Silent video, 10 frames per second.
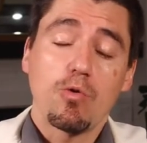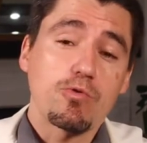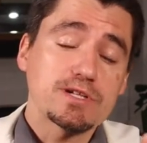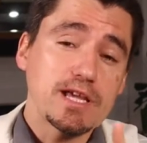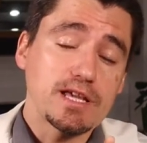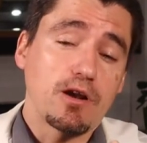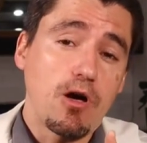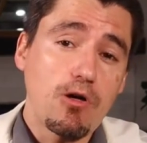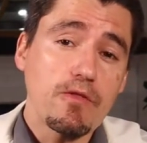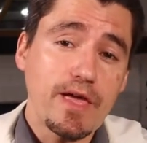We're taking
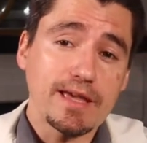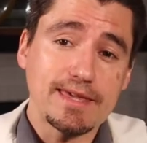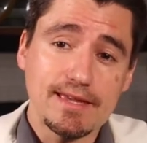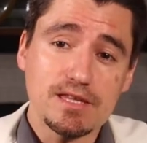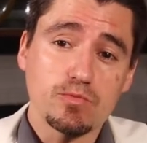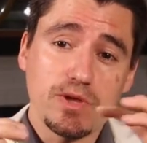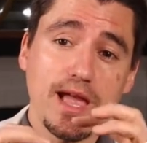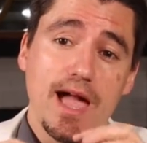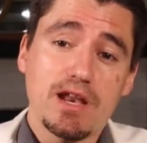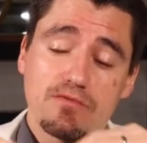all that healing we
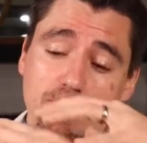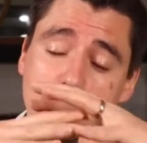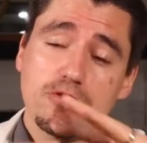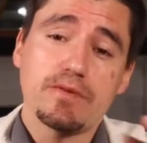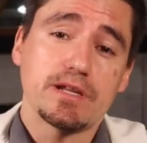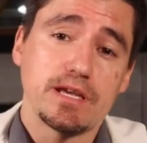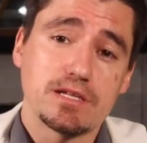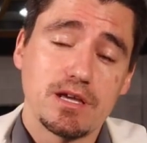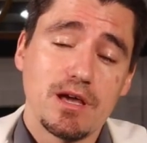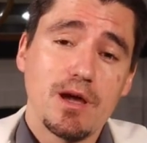had and removing
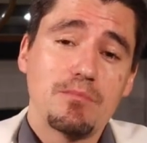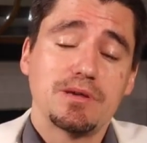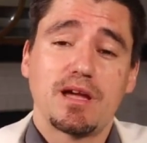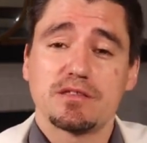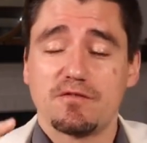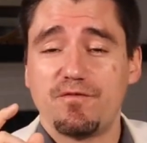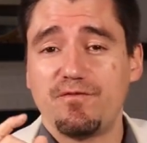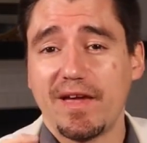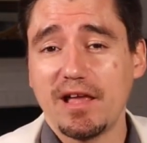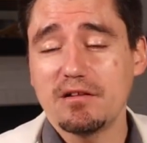it because it
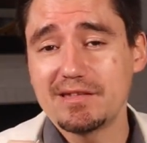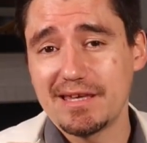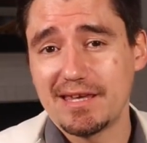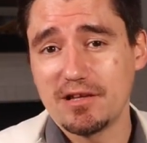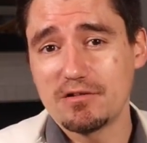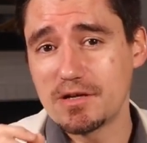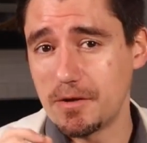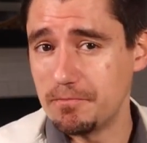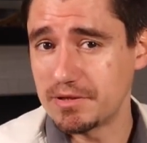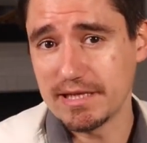failed to heal
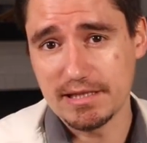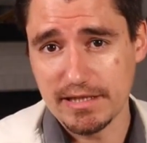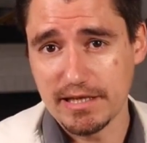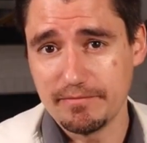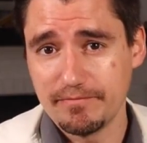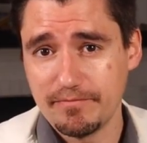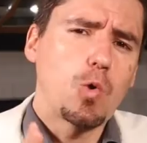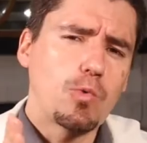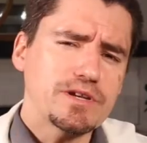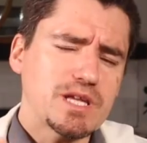completely.
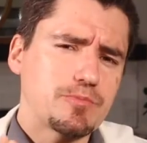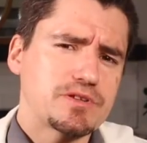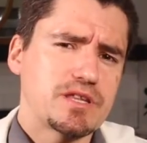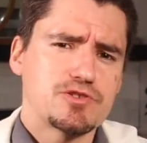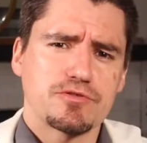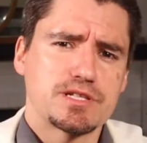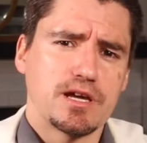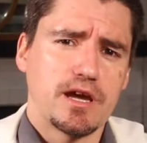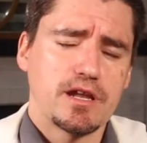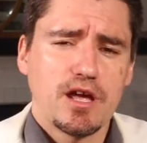Once that procedure is
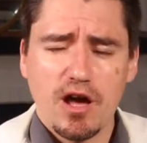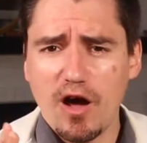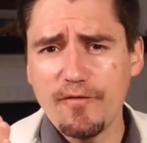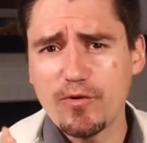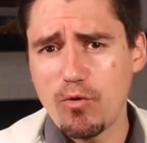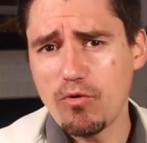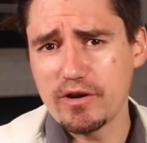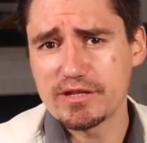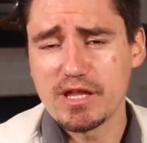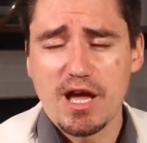done, of
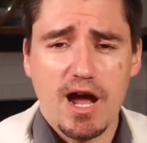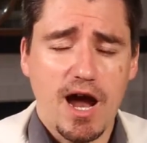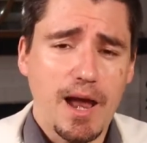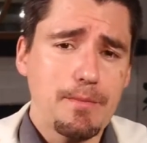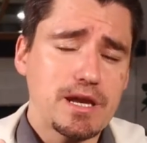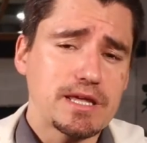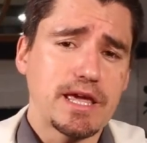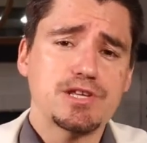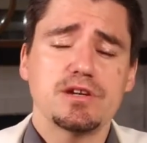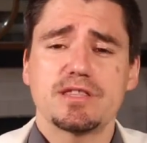course, eye
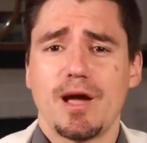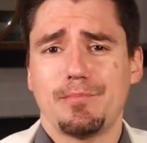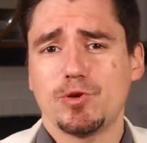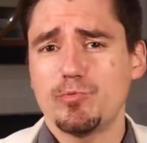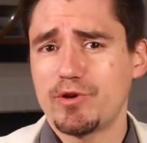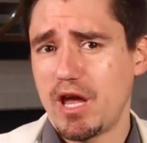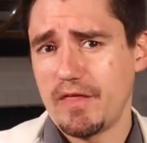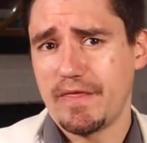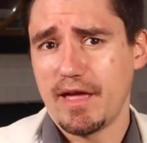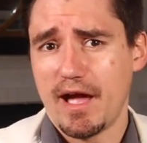medications help
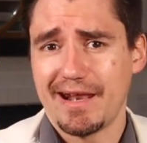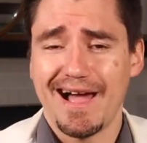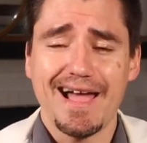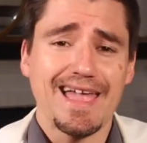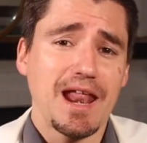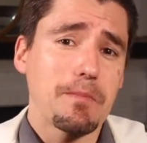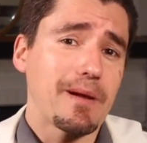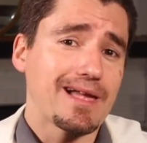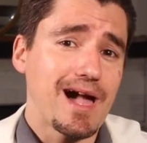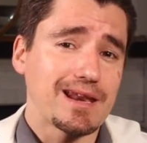lubricate the eye, and eye
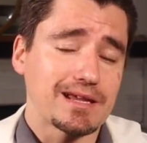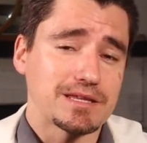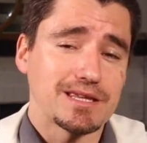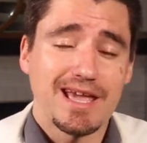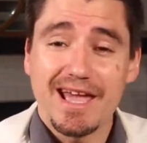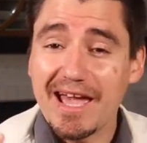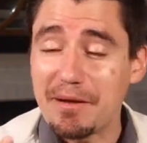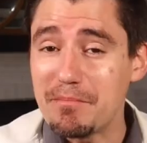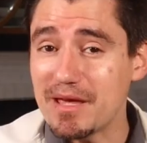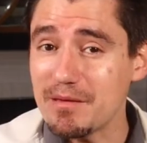antibiotics,
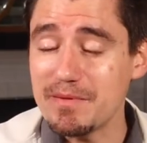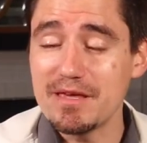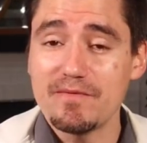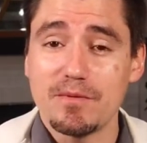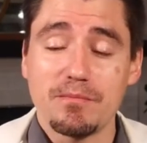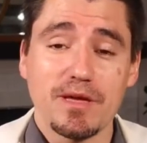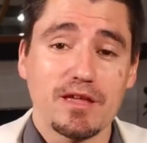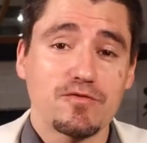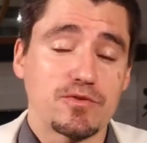and maybe even meds